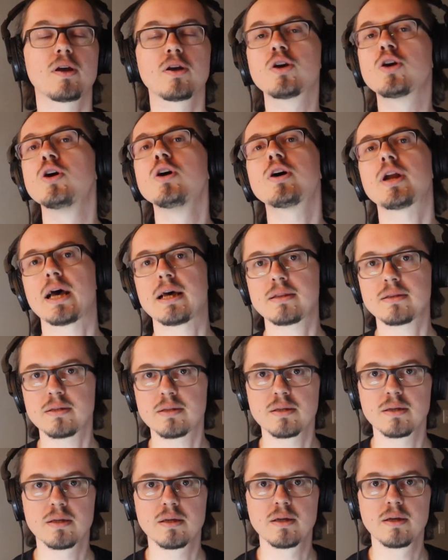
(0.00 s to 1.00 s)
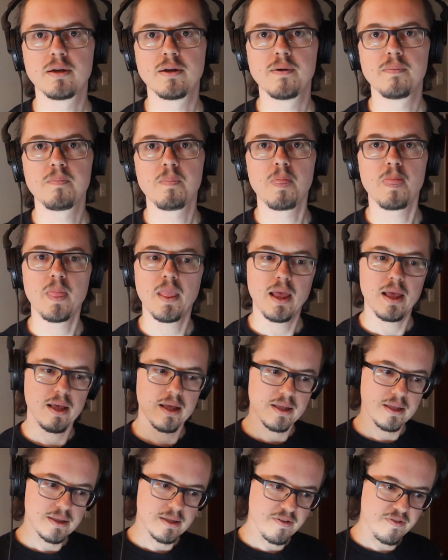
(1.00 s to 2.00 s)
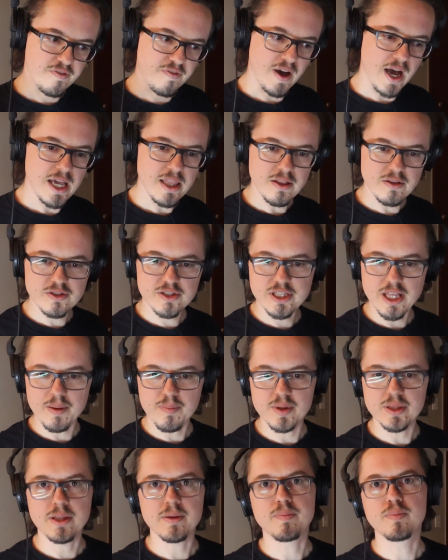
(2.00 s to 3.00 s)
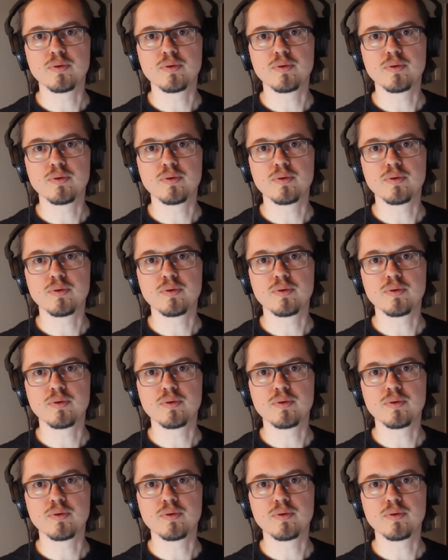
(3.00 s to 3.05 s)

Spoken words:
good at. The final step in the